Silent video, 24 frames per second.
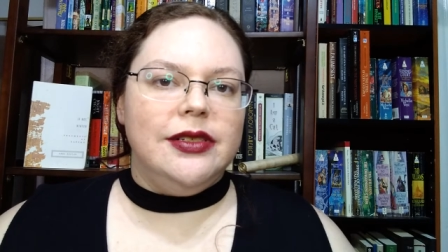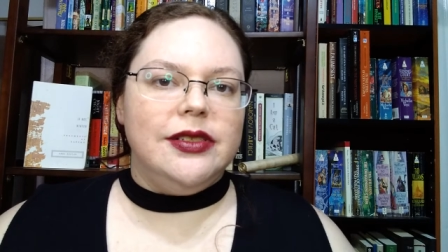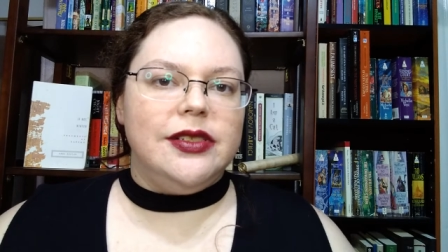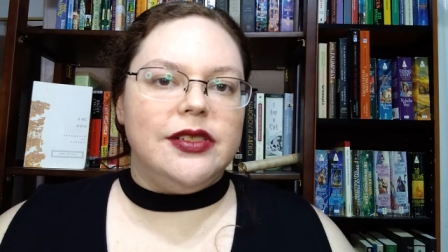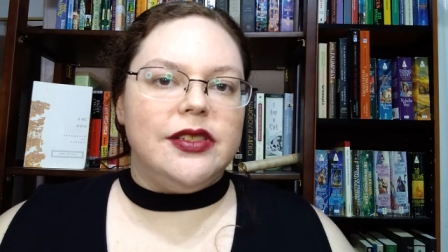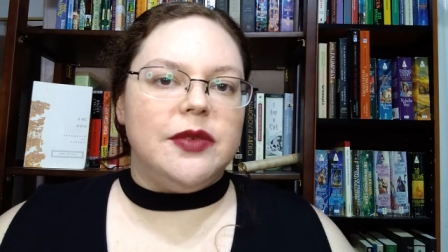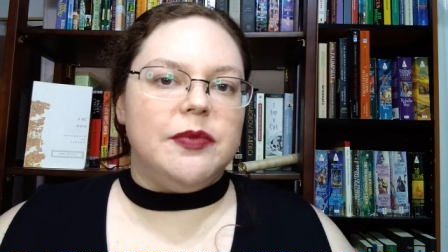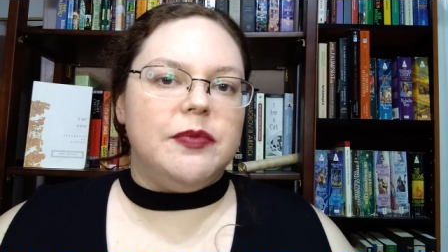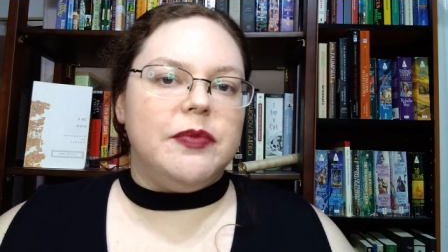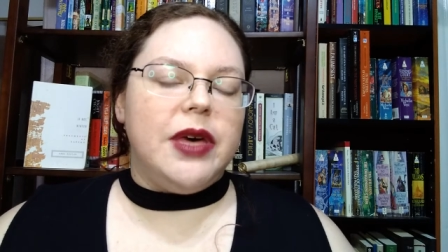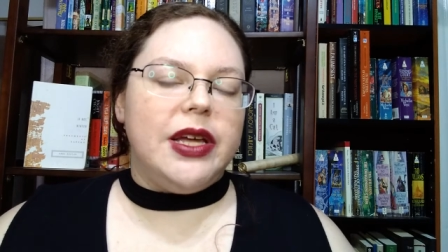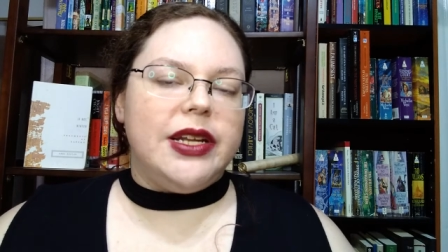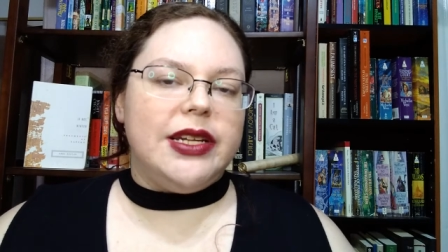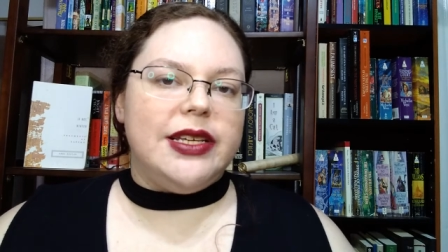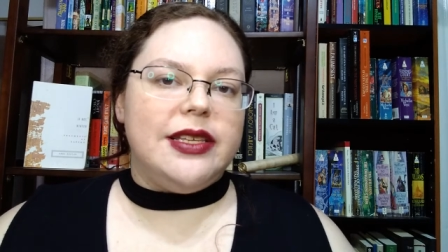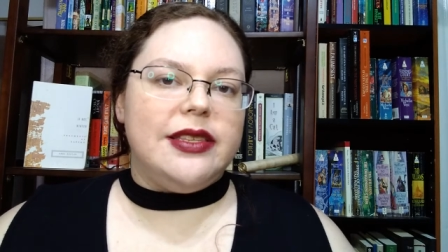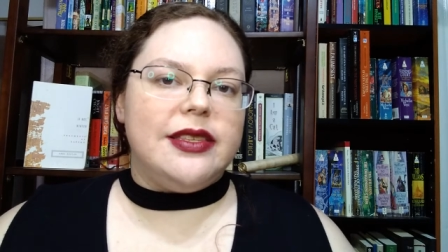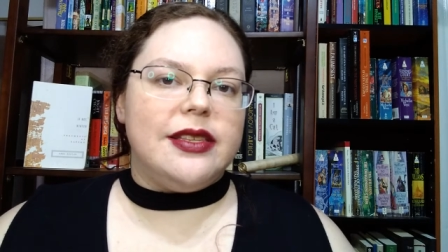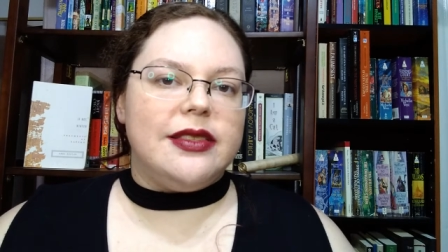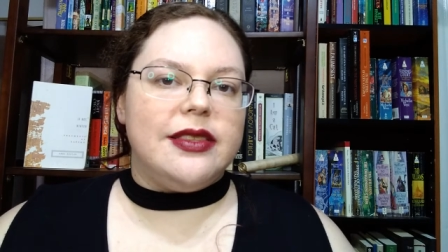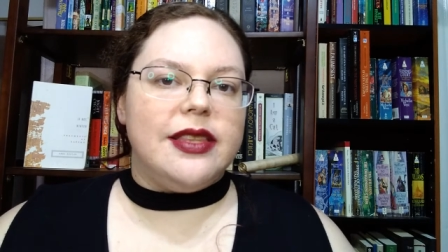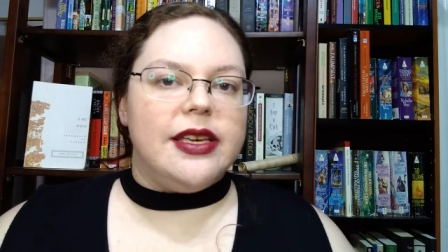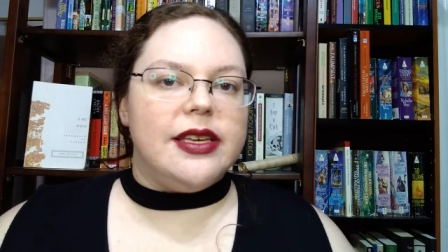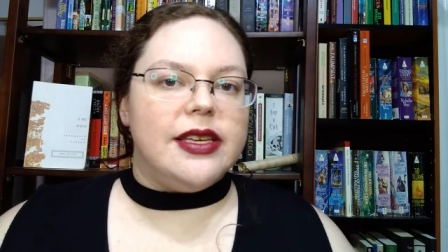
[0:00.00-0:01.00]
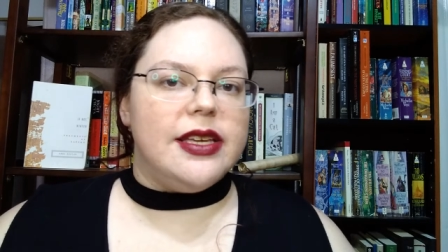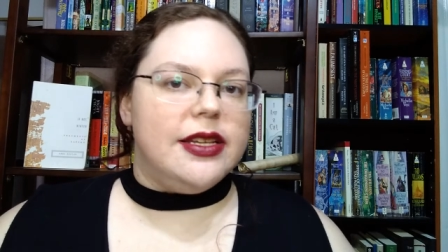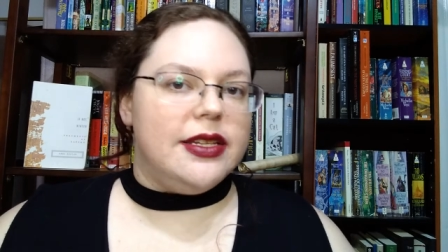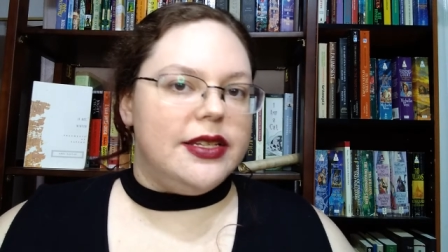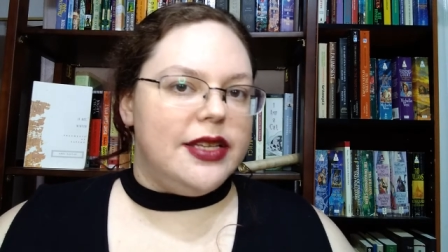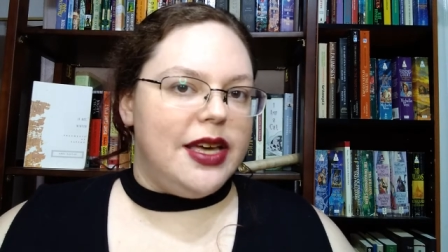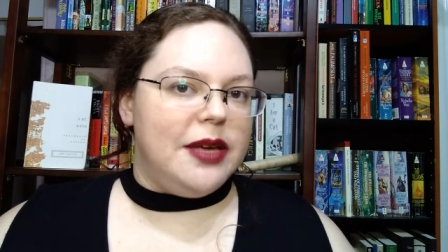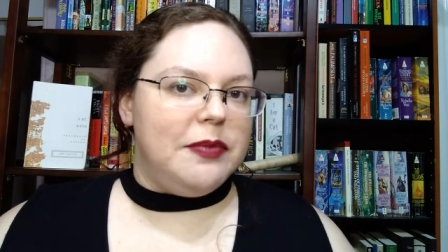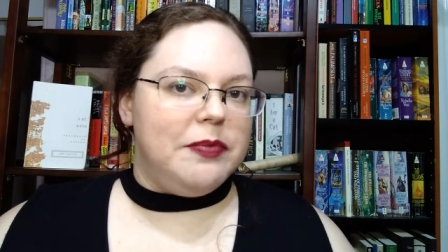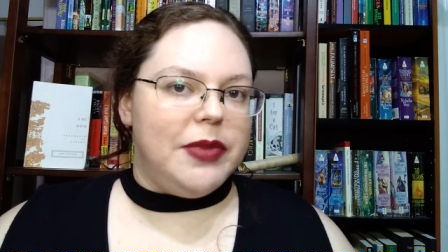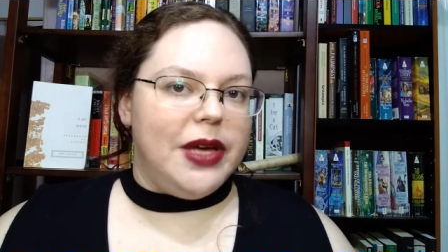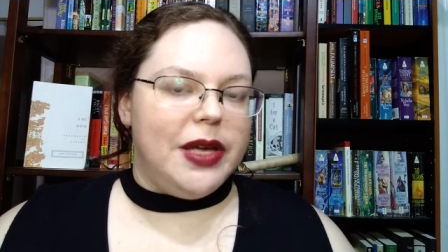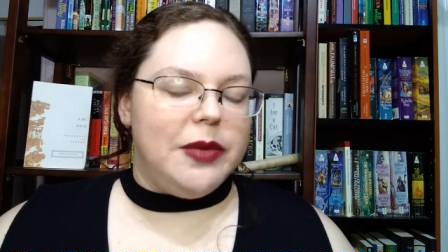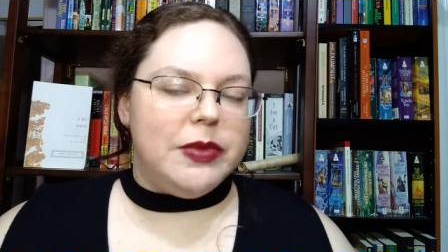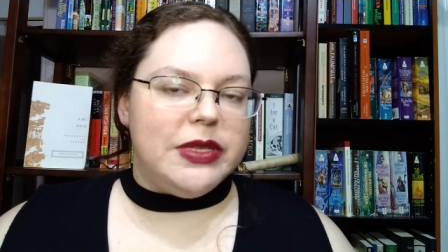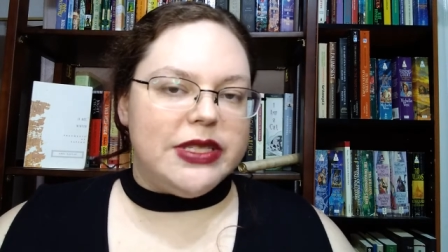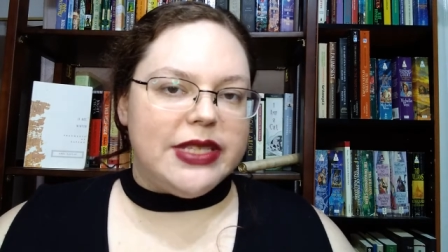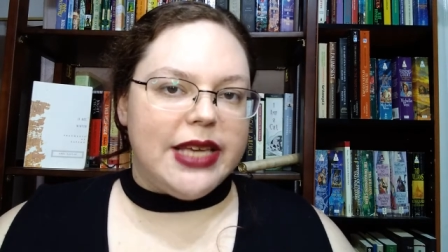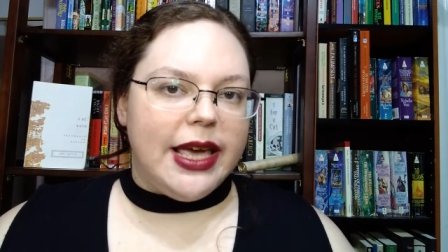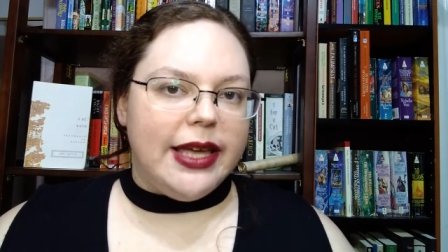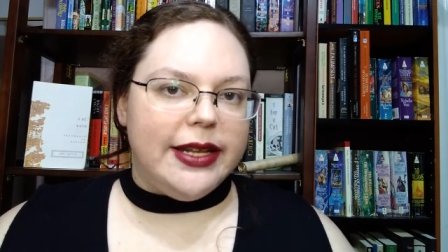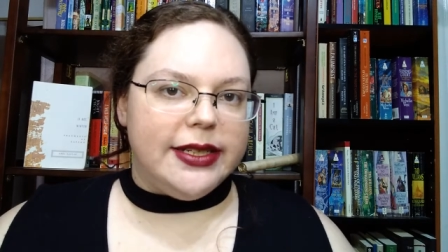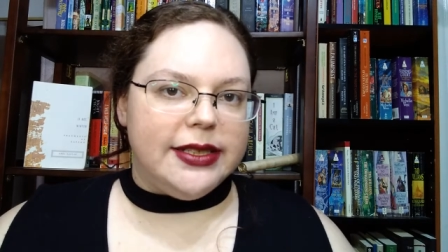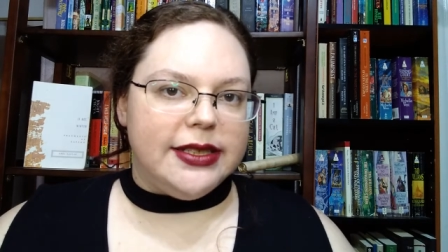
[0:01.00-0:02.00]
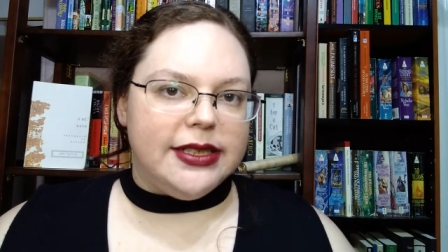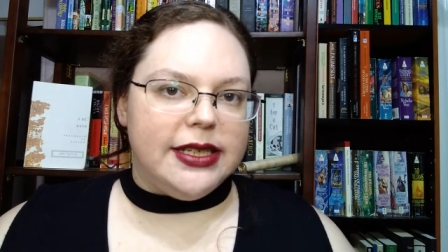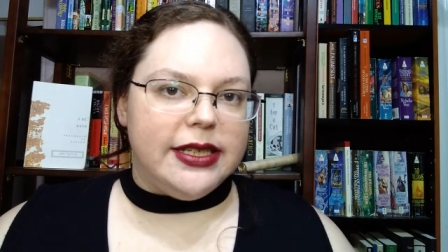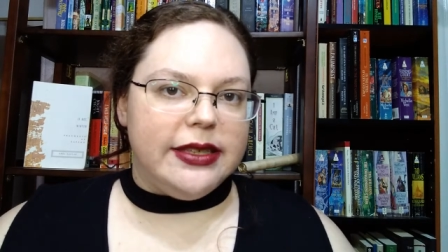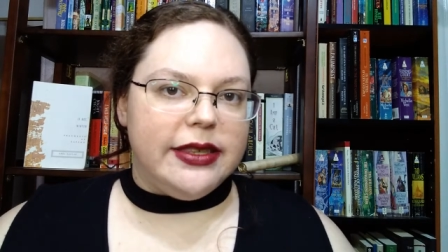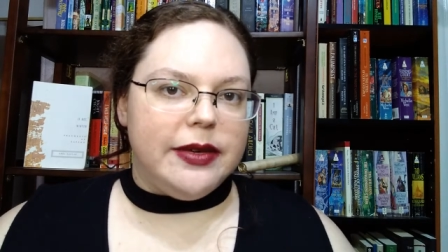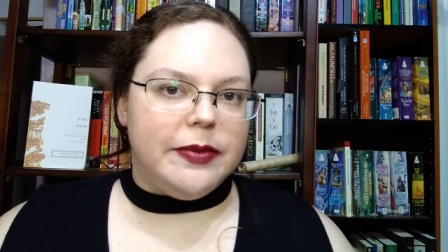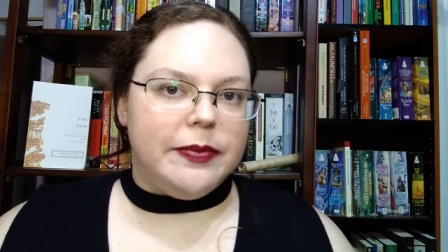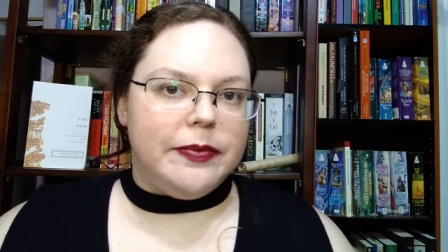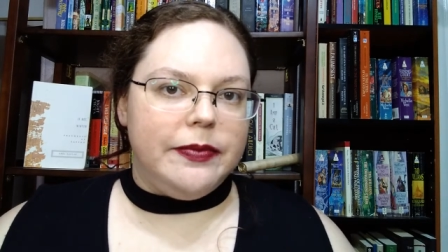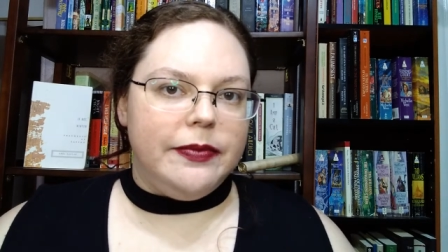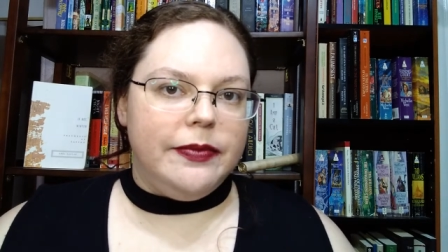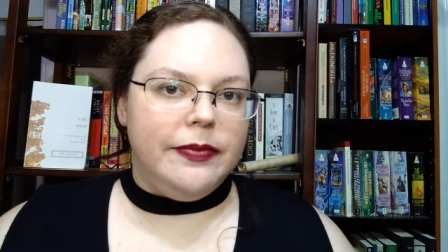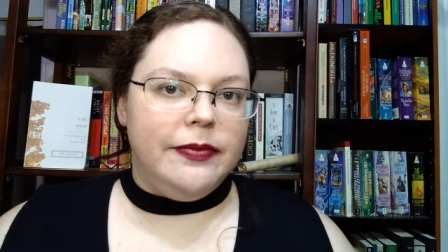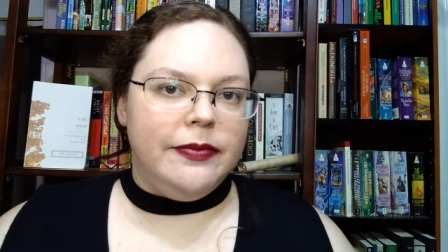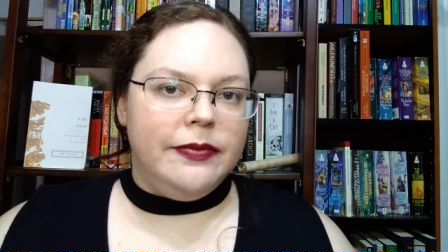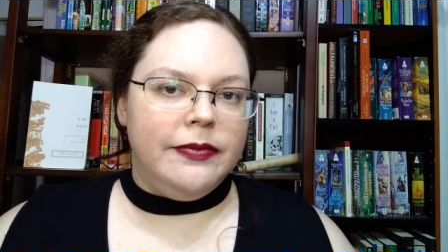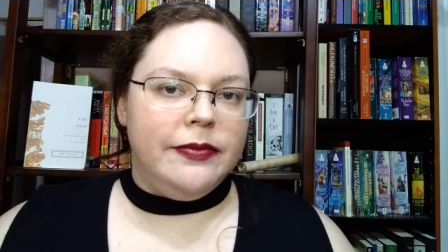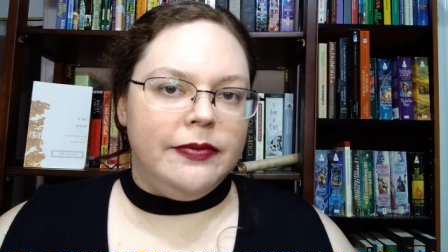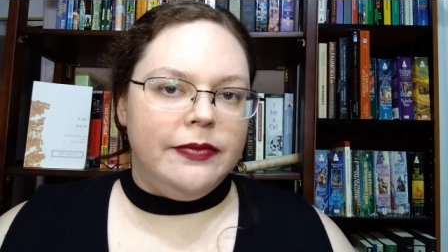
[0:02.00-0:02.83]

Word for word: to the money that they can get by mishandling them.